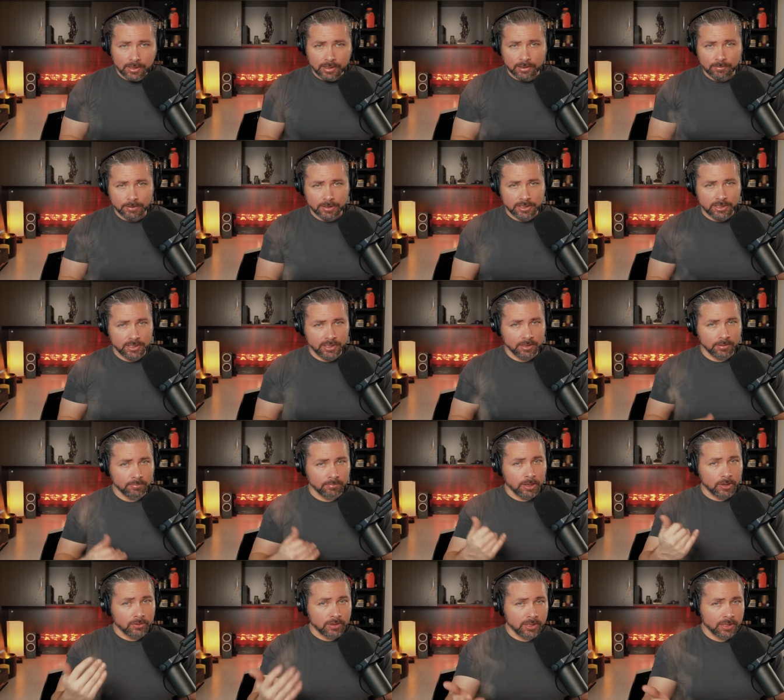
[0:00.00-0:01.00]
Is she
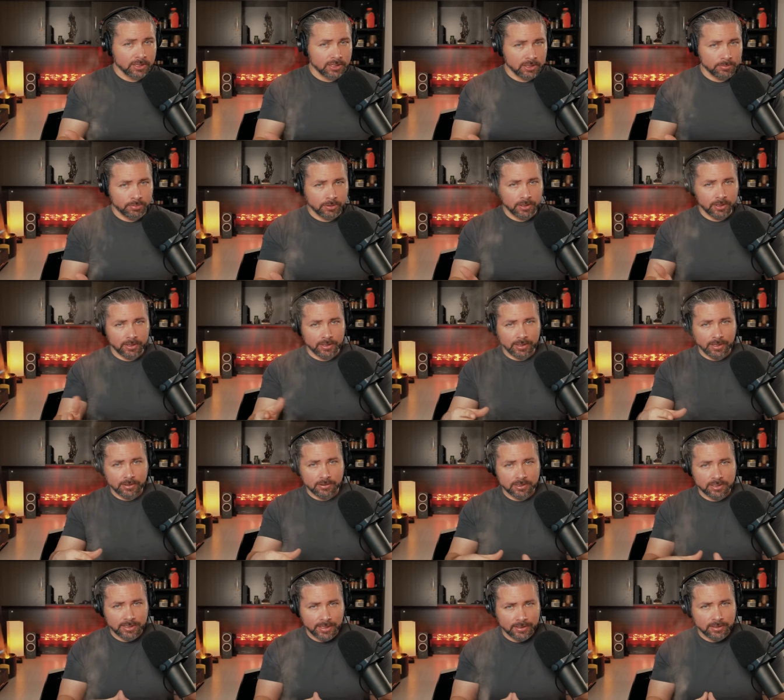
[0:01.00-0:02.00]
emoting? Is she putting together
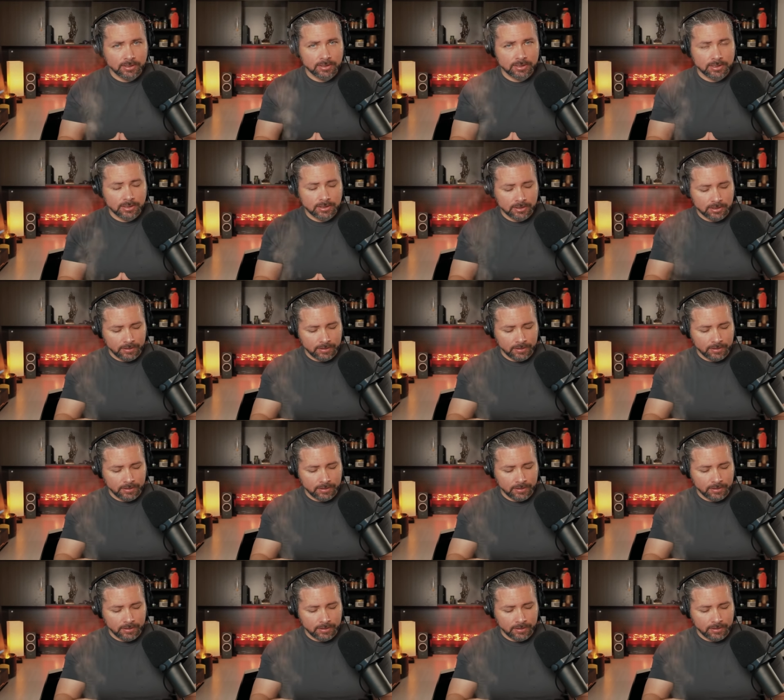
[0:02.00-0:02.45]
sentences?